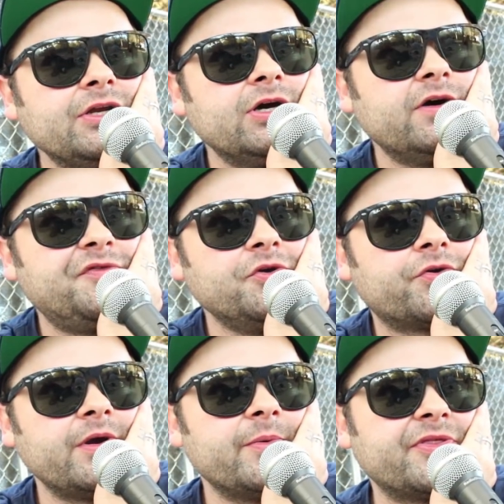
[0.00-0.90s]
you know, if you
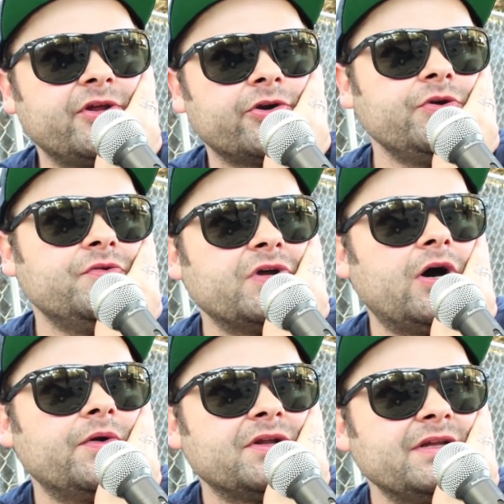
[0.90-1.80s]
agree with it or you
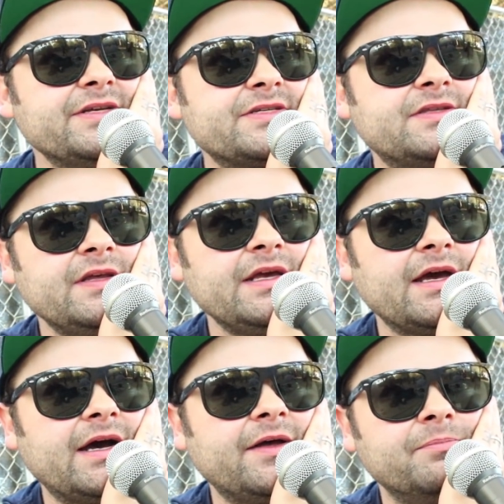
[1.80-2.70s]
don't, at least
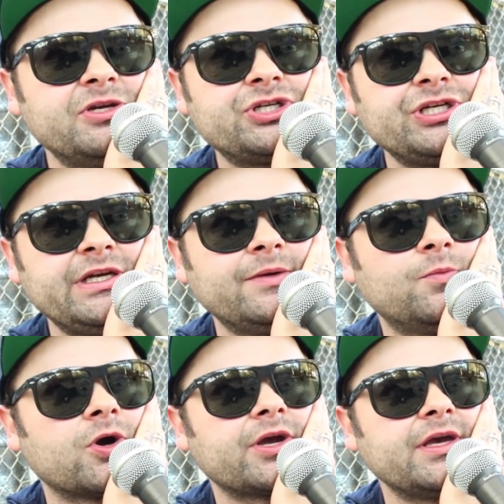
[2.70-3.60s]
the machine
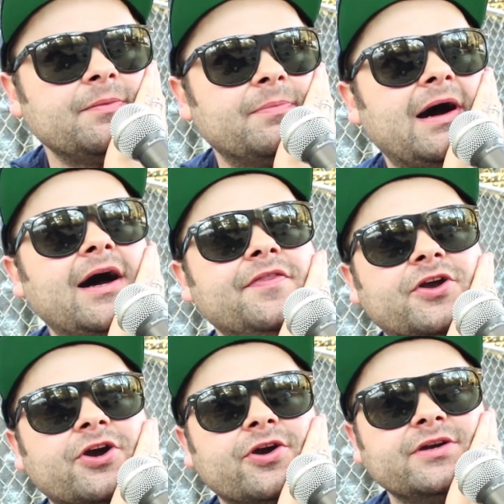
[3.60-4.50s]
working behind the
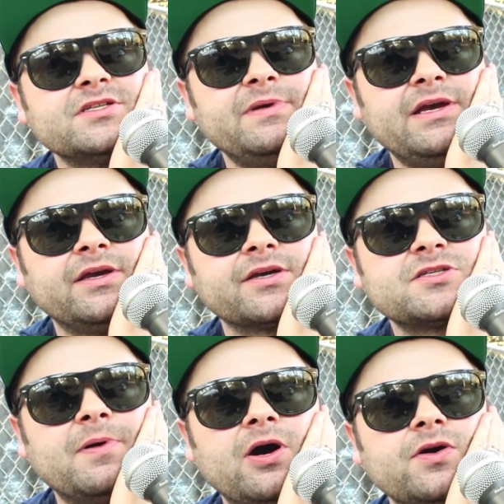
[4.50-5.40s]
curtain is being
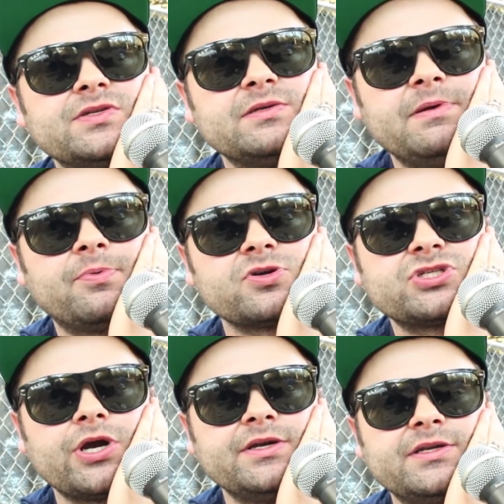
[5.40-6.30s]
exposed, and people are
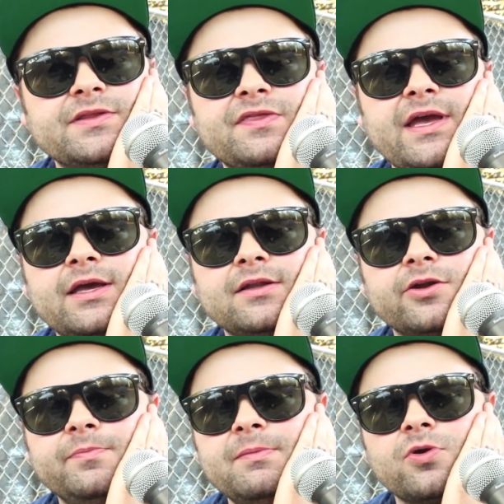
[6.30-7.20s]
starting to think a
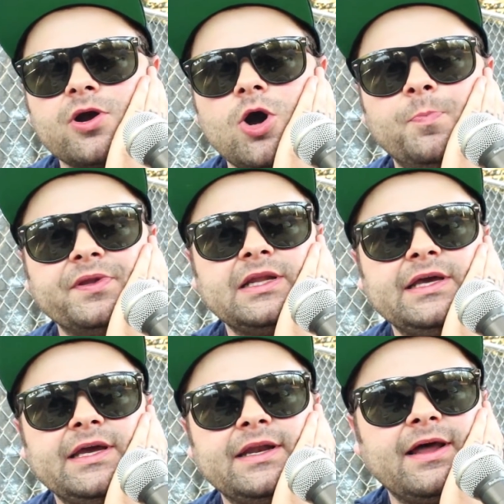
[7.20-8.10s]
little bit more
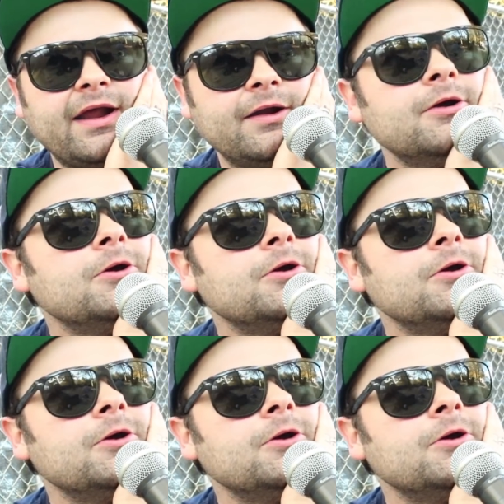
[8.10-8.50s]
openly and not